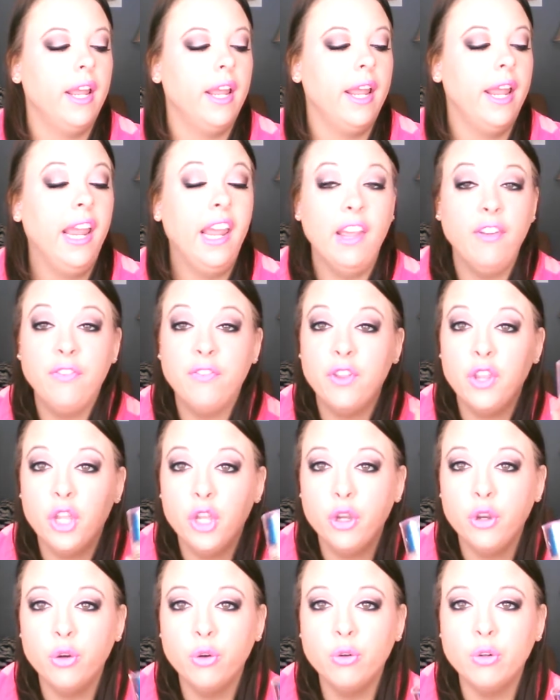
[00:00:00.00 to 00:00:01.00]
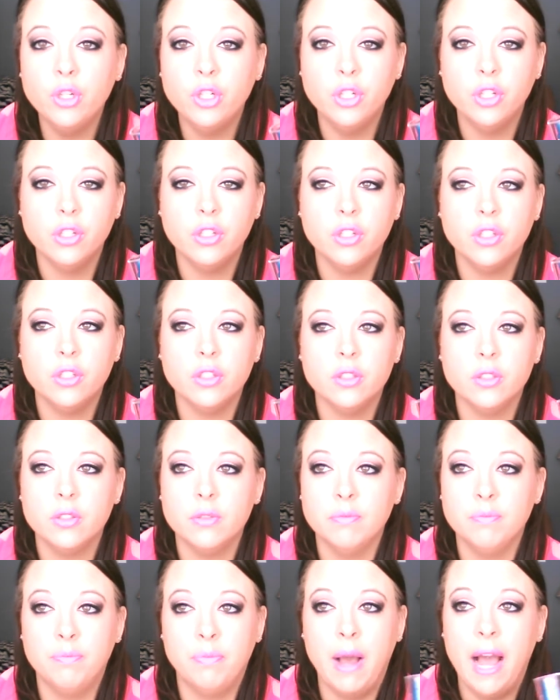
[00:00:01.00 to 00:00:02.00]
If you
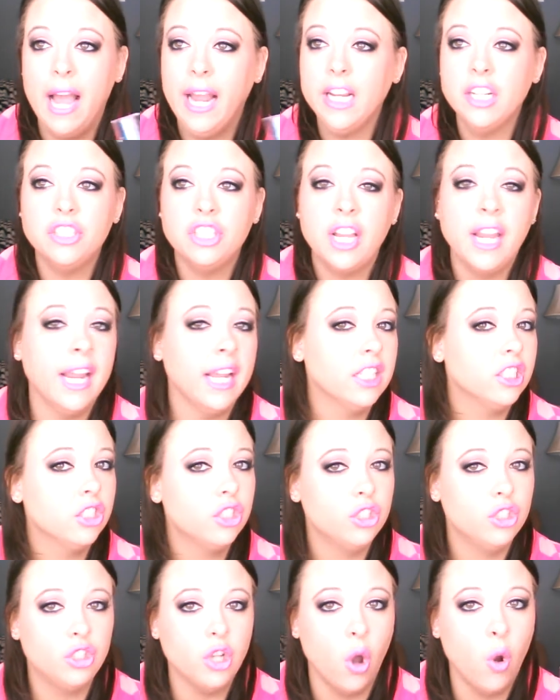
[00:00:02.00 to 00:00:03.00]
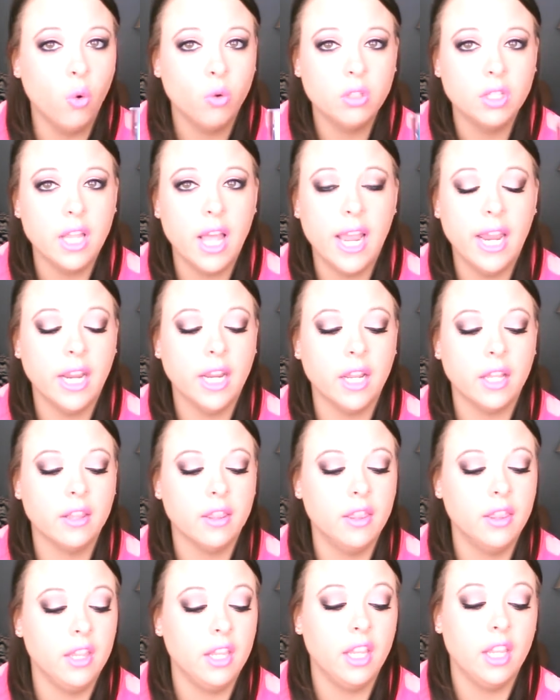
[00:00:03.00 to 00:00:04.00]
by chance don't like
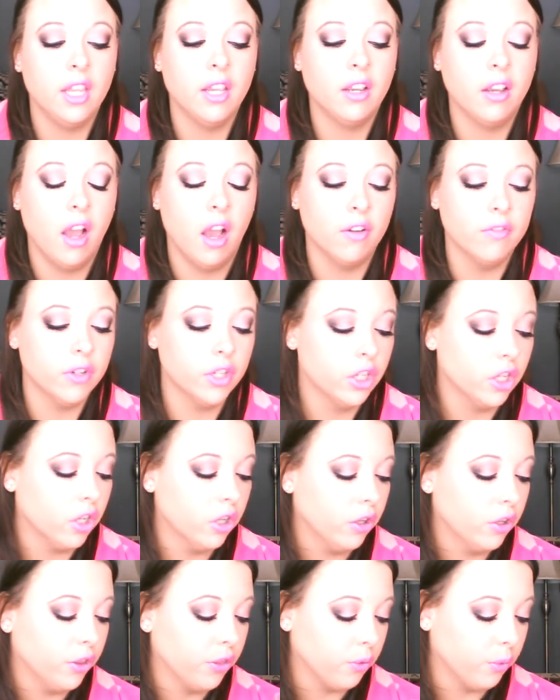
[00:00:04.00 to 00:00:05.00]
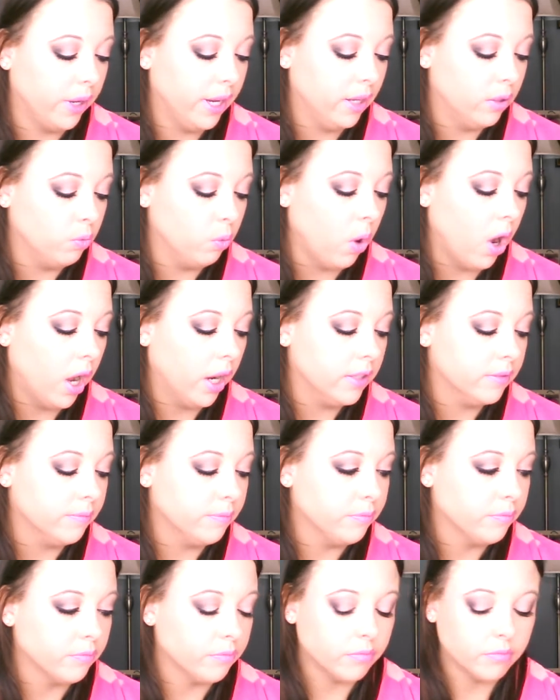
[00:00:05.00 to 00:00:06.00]
the CoverGirl 3-in-1,
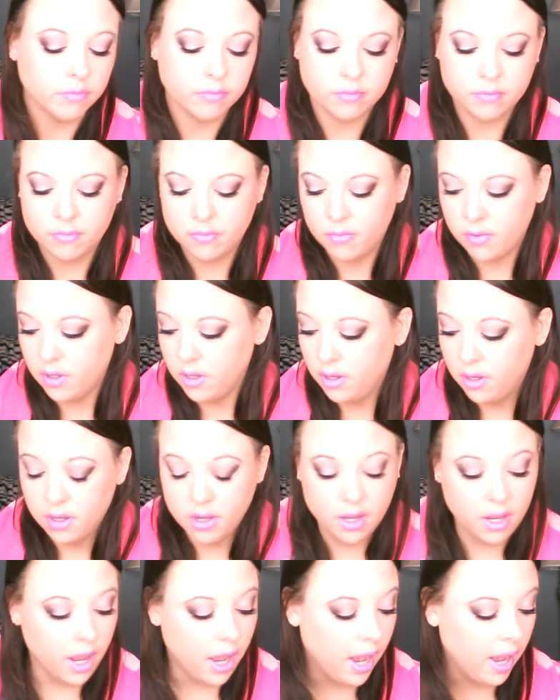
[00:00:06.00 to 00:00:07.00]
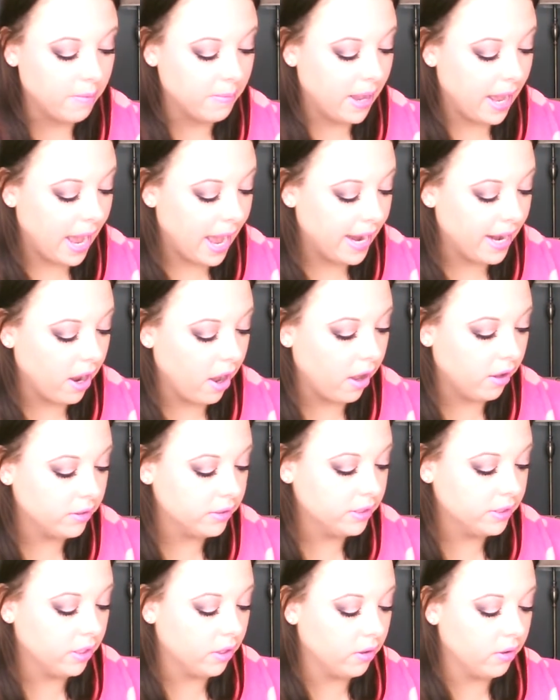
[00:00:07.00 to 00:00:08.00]
I
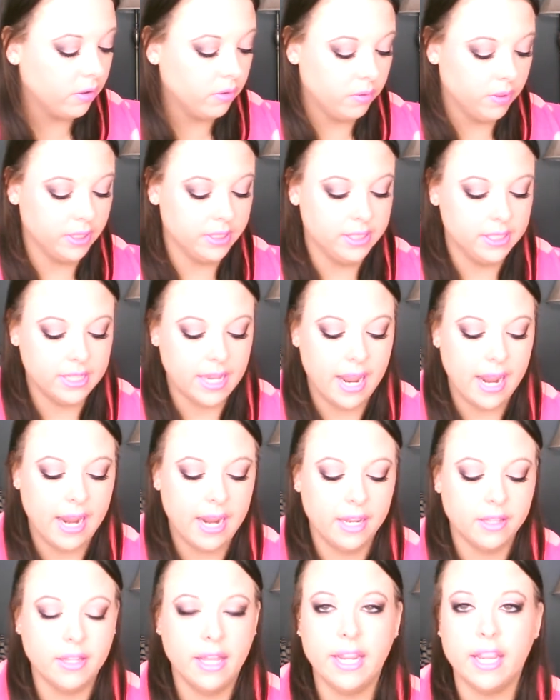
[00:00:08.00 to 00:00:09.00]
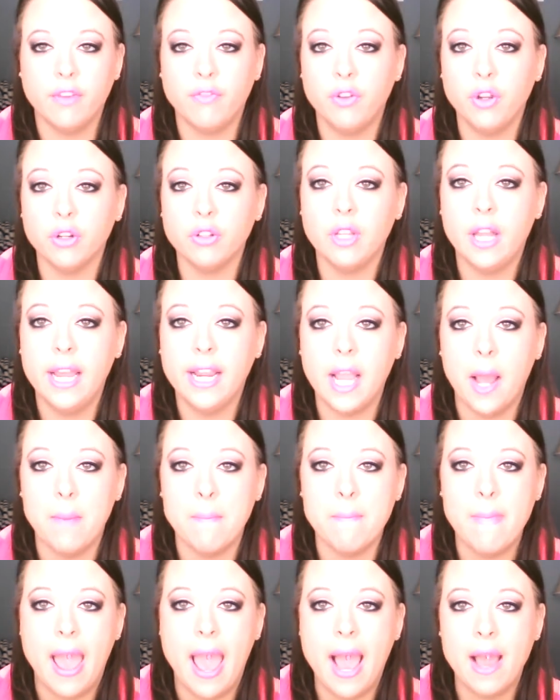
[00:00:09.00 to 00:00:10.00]
also would say, like, if you're like a
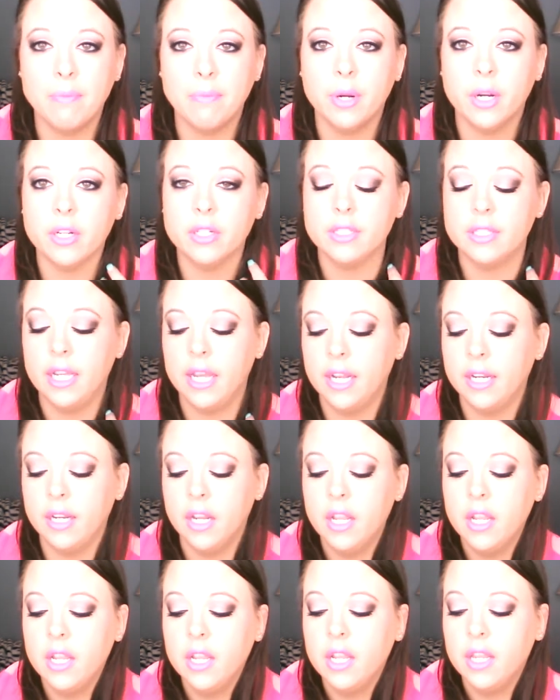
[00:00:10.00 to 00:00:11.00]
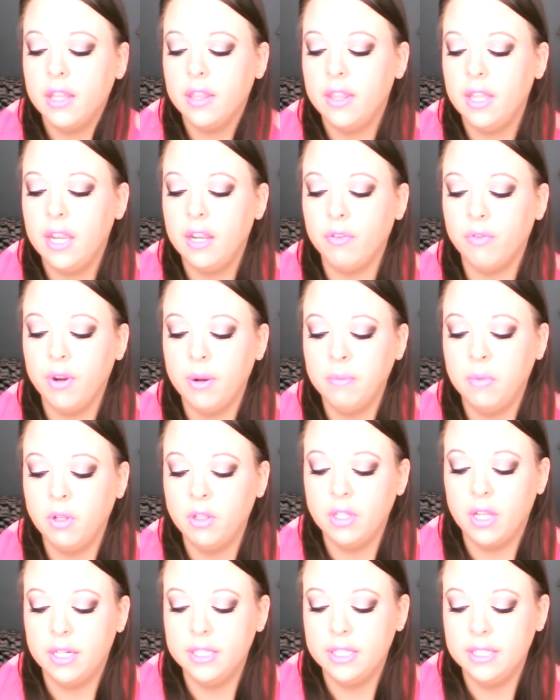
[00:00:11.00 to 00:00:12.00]
matte person, the
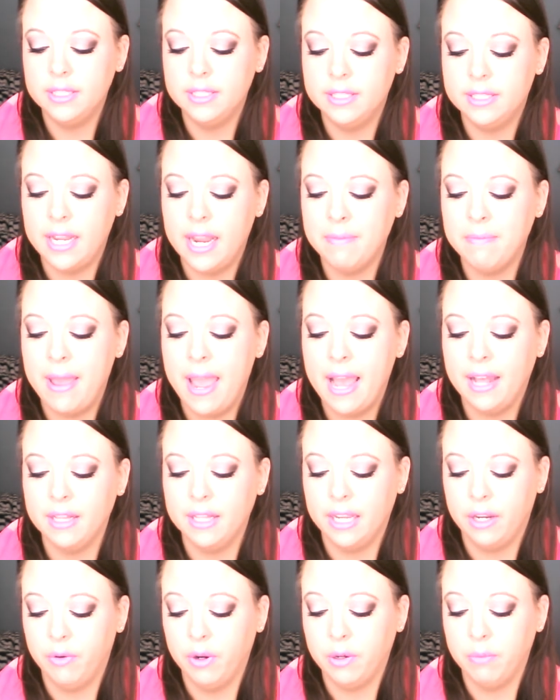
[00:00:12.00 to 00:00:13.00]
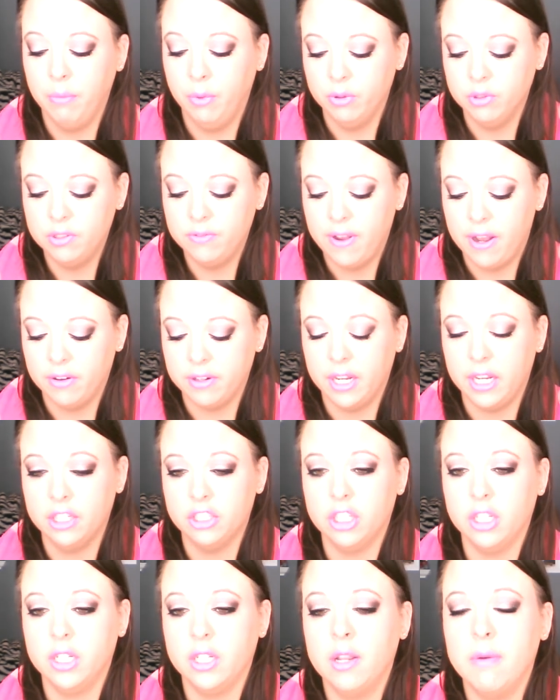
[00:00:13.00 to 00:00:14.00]
Rimmel London Stay Matte Liquid Mousse
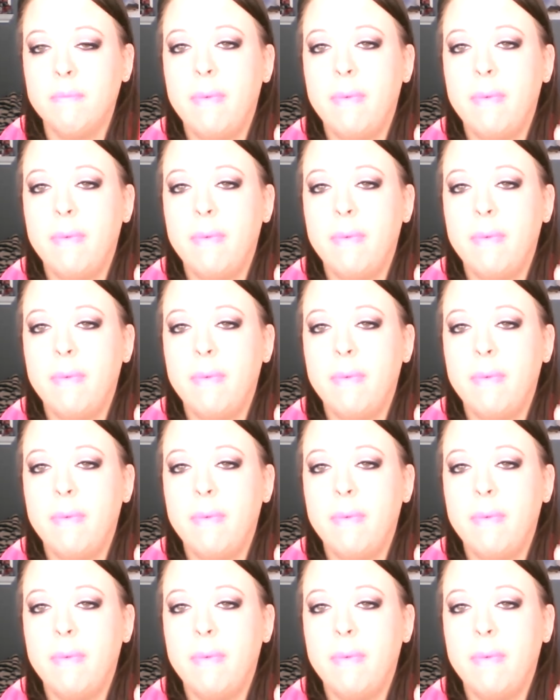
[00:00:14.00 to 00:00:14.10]
Foundation.